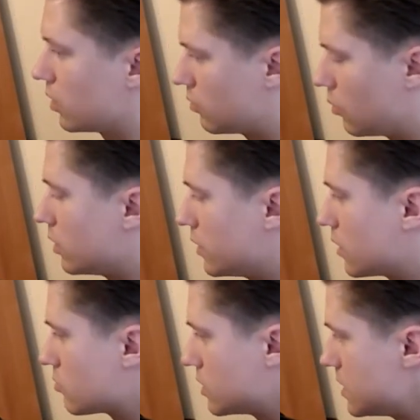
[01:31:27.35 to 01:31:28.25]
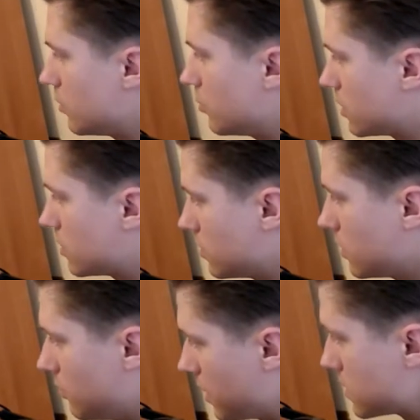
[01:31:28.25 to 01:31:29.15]
Well, not a critique, but
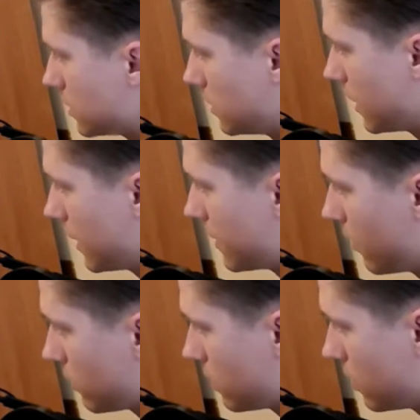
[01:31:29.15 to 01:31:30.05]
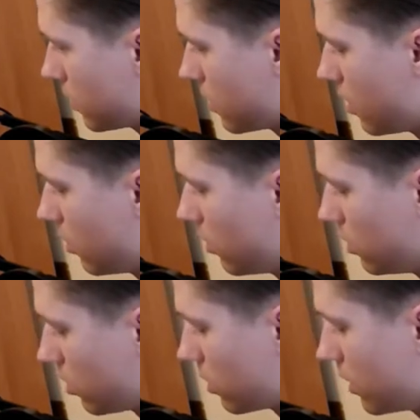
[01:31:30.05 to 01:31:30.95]
he basically laid out that,
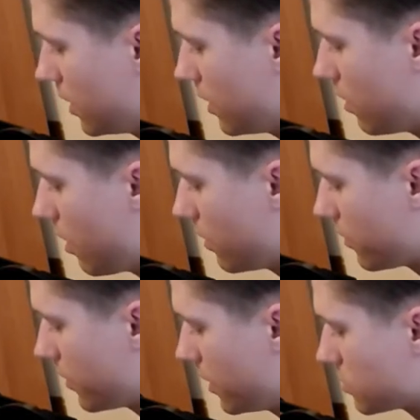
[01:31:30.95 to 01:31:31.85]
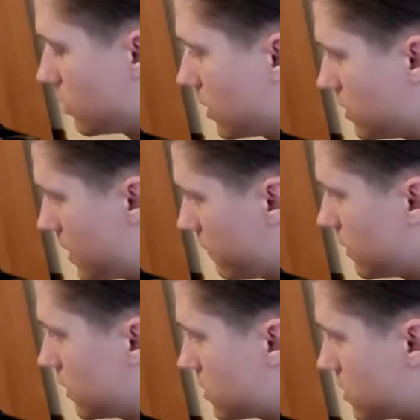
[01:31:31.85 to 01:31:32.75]
look, here are the things we can
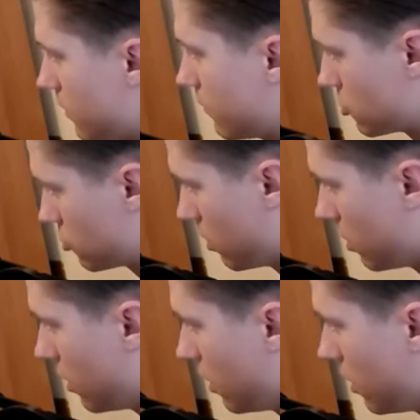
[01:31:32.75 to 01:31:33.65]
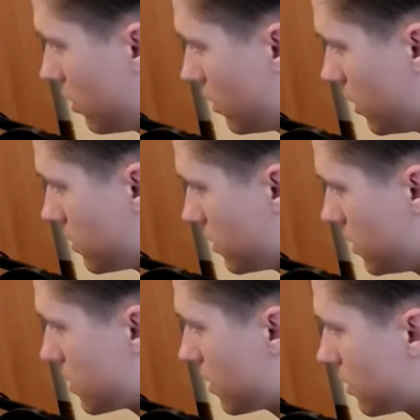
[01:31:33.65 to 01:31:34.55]
definitely say for sure. Mm-hmm. the,
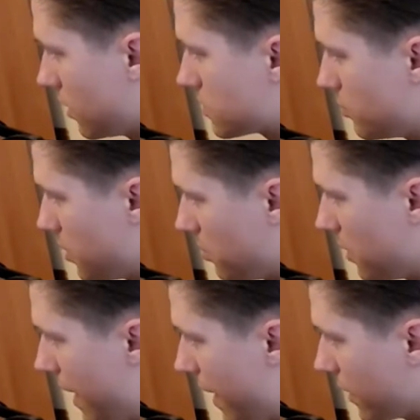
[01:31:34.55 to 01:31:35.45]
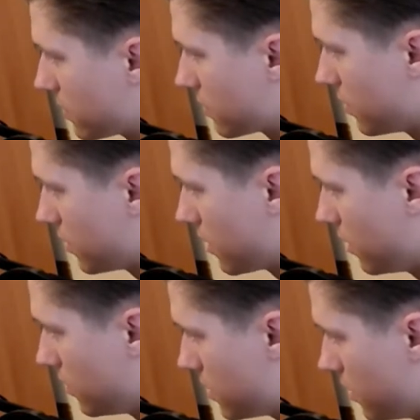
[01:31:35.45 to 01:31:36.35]
these are the things that people act, that
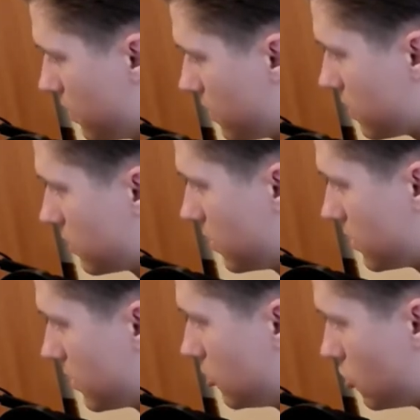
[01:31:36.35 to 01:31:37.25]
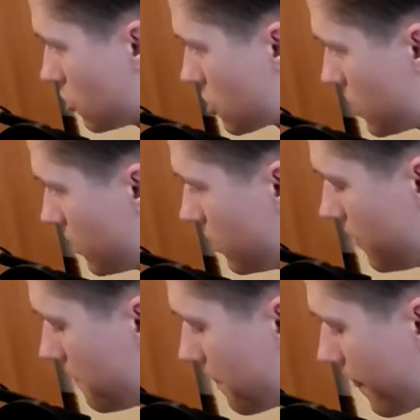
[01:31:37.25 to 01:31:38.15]
they did, yeah. that they do
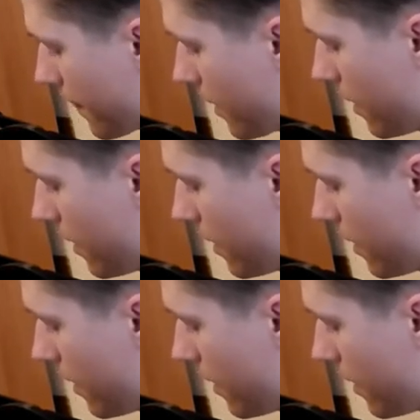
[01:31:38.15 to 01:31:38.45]
still. Yeah.